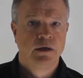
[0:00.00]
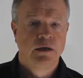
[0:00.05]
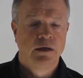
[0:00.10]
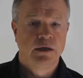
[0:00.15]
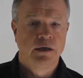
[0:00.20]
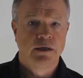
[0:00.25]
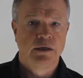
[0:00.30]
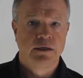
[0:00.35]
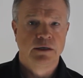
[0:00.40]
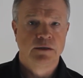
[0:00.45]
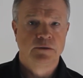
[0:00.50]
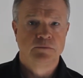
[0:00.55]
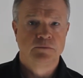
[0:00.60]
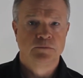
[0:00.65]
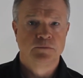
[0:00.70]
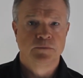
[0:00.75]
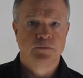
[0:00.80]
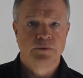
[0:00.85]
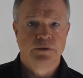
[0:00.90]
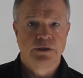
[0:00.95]

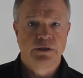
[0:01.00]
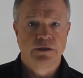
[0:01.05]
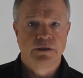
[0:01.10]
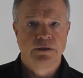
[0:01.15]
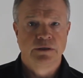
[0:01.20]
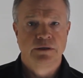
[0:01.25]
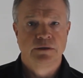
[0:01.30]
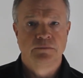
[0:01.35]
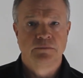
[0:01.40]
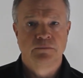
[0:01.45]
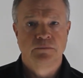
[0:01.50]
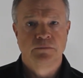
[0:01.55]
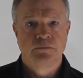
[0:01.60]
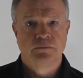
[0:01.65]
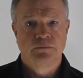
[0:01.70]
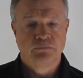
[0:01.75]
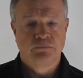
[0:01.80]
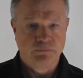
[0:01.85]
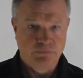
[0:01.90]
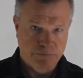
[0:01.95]
and
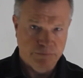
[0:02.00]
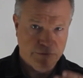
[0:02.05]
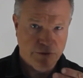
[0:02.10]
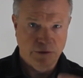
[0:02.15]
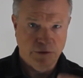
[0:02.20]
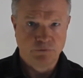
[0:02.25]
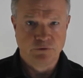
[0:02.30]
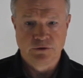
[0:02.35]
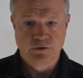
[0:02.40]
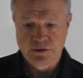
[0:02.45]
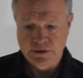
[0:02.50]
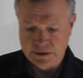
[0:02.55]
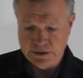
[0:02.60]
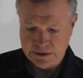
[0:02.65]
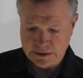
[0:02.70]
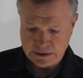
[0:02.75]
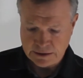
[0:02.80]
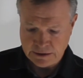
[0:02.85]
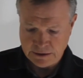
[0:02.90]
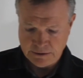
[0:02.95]
obviously
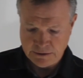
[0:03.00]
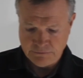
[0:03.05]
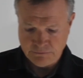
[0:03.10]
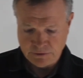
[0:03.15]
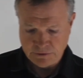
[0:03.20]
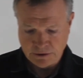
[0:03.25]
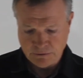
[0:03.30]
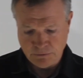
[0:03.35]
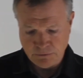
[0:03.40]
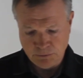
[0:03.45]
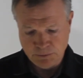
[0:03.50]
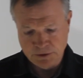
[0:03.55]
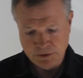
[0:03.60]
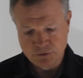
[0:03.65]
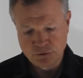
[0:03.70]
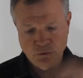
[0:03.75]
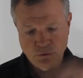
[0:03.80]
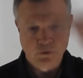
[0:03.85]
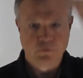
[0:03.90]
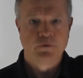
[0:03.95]
there will be
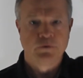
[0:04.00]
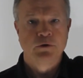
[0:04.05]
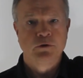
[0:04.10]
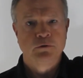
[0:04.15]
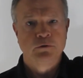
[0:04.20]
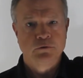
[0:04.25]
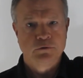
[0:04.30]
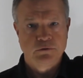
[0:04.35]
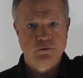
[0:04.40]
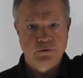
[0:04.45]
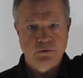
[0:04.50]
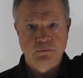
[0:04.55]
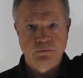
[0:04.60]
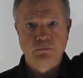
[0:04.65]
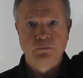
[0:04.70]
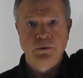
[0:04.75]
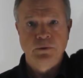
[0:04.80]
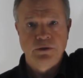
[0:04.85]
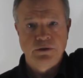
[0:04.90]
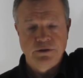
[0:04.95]
2 of those
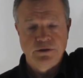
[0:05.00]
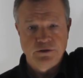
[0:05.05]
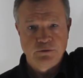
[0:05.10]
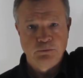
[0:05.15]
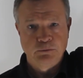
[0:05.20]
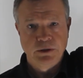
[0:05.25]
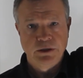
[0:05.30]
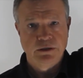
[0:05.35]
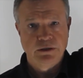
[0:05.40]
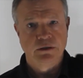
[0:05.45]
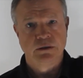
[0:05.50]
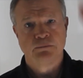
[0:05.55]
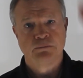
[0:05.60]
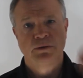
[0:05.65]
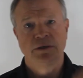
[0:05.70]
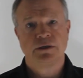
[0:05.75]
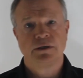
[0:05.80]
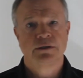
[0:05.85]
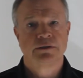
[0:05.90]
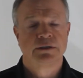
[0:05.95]
with this meter
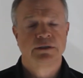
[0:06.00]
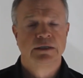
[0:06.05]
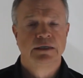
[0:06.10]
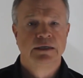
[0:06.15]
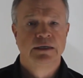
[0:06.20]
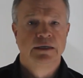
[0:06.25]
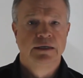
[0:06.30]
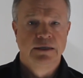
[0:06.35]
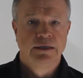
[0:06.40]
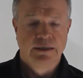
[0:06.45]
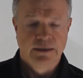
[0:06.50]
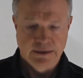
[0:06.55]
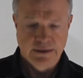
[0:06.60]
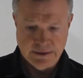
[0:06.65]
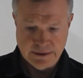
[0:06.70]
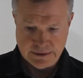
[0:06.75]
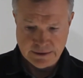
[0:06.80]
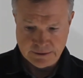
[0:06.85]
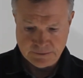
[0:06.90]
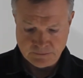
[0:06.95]
apart,
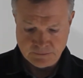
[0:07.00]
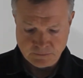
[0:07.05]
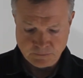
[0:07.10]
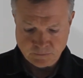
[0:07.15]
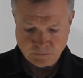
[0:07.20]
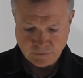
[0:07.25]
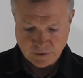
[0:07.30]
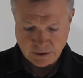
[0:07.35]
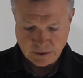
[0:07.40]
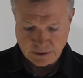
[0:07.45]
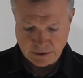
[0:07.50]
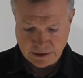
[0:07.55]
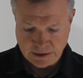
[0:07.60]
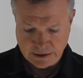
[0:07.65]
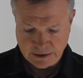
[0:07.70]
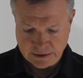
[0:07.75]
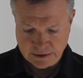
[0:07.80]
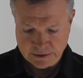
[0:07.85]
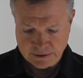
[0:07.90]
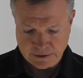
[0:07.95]

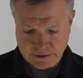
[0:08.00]
that